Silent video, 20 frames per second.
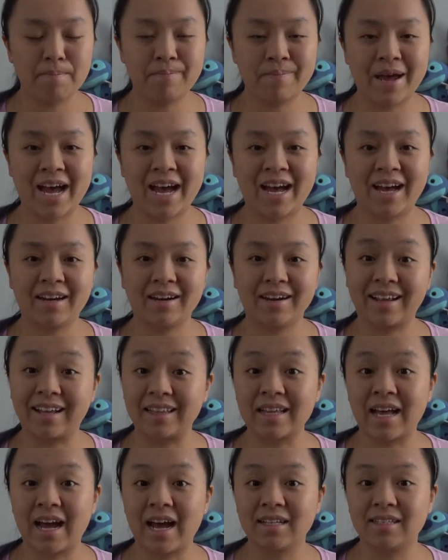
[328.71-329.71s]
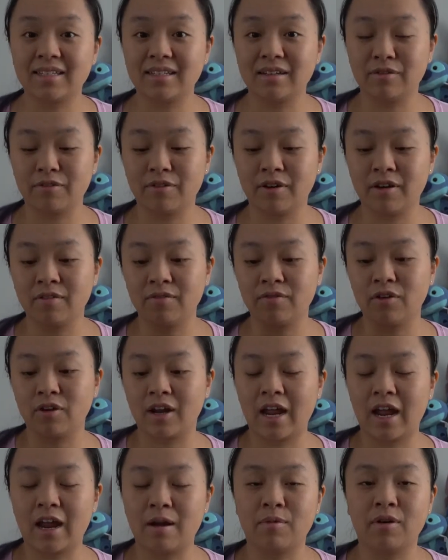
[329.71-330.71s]
bad glass in front of your
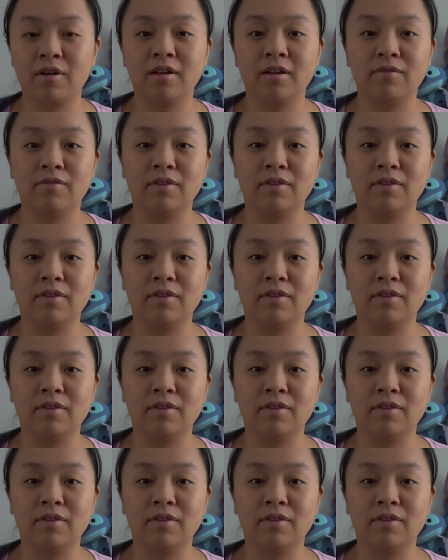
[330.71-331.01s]
camera,